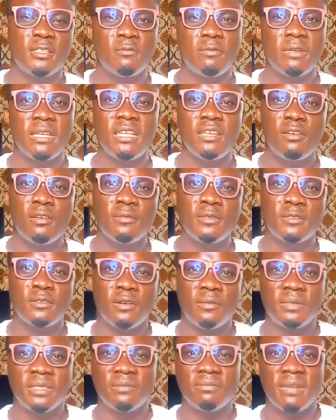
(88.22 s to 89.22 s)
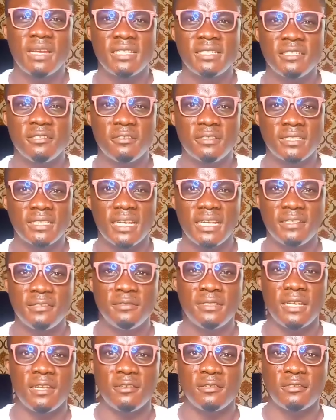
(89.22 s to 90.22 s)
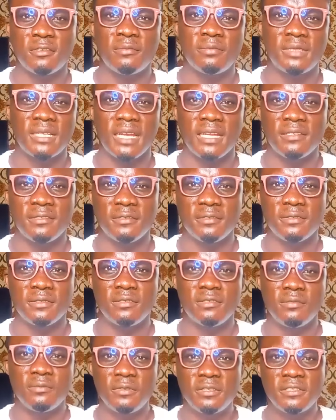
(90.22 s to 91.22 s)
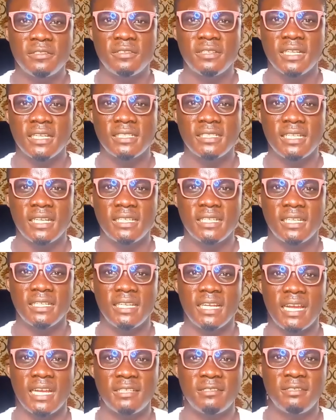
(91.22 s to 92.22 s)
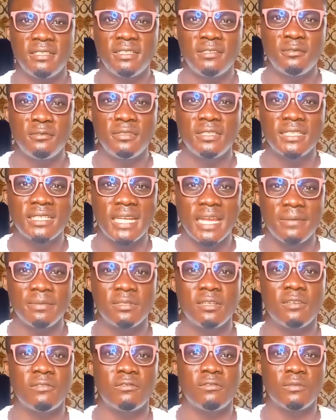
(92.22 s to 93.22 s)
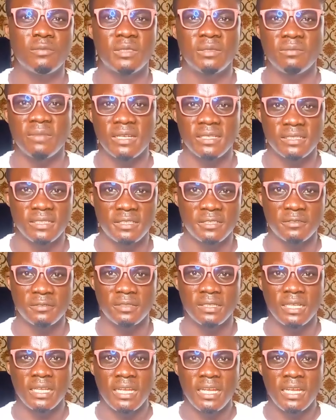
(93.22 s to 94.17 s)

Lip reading: when it comes to optimizing your titles and your subtitles, you must understand that there are actually two types of optimization.